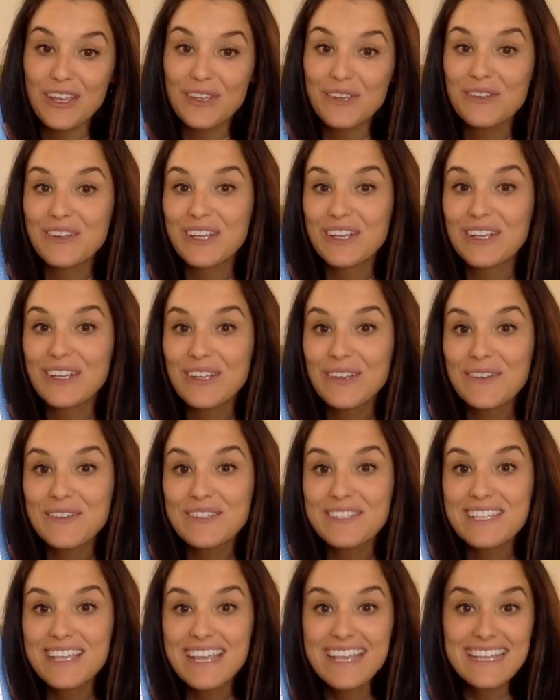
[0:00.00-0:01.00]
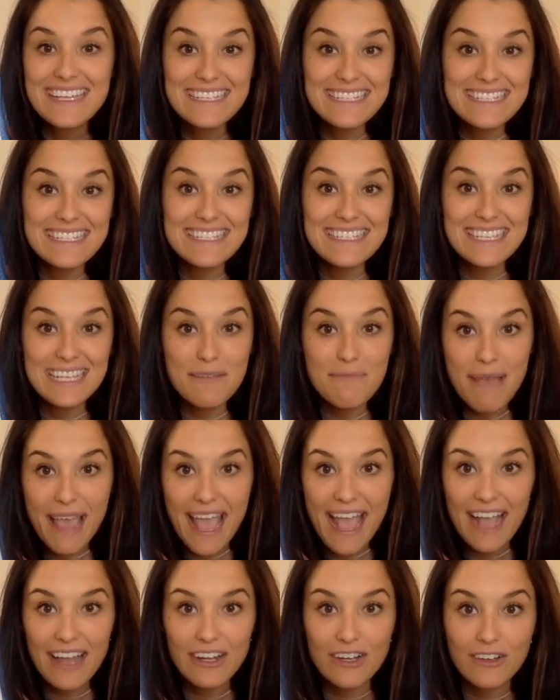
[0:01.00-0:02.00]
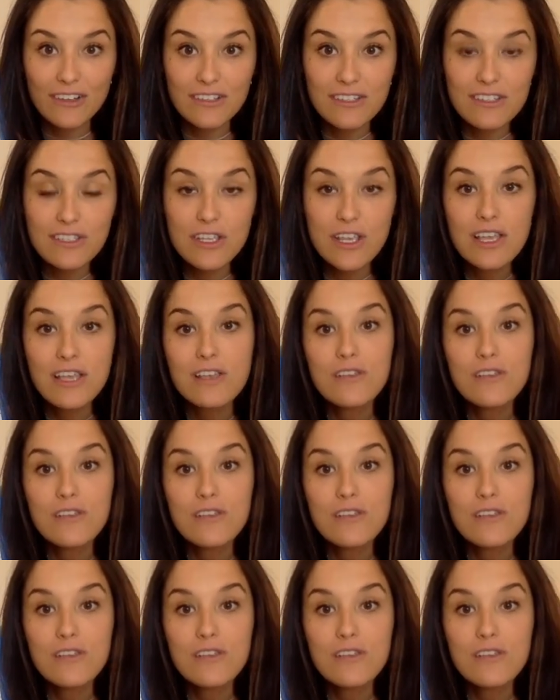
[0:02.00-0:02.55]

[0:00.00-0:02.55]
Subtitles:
you can use to see patterns.